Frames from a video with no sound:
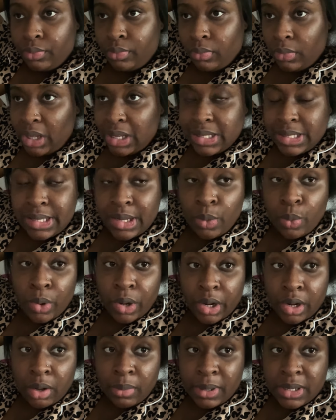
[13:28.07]
still
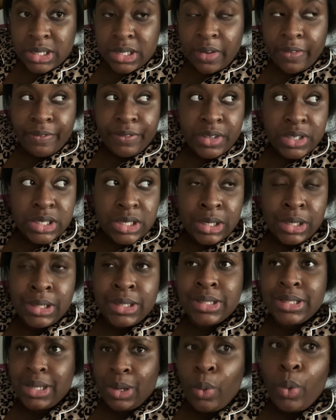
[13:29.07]
working on myself physically,
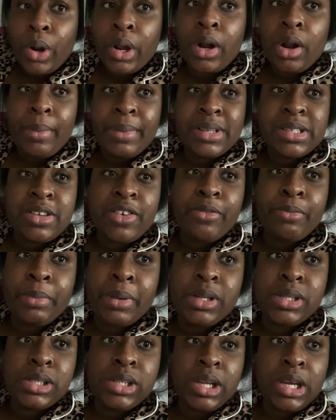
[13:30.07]
still working on myself
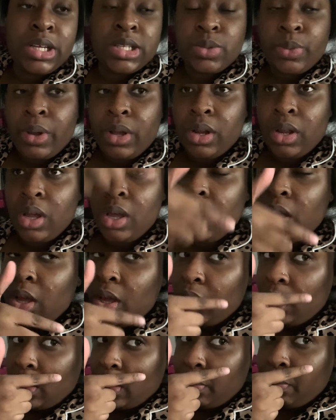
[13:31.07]
mentally as well.
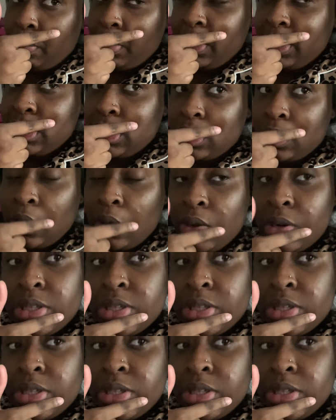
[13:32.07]
Please ignore this